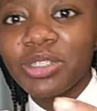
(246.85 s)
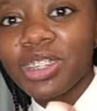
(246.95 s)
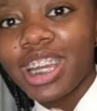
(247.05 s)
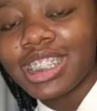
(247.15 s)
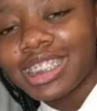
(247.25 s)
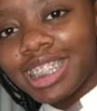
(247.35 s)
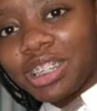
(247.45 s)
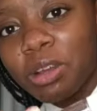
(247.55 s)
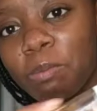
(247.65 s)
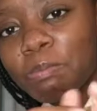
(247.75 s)
so nice
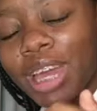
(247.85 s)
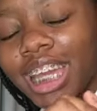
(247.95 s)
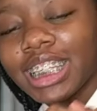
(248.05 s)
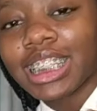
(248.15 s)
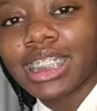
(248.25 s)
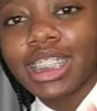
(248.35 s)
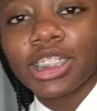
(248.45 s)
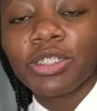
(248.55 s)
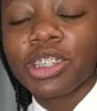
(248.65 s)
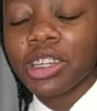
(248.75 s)
and compact. It's
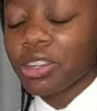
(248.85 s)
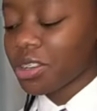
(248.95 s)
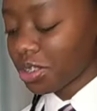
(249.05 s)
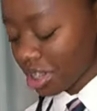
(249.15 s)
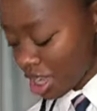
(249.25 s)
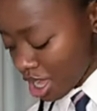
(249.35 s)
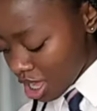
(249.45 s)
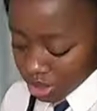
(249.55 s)
easy to take around.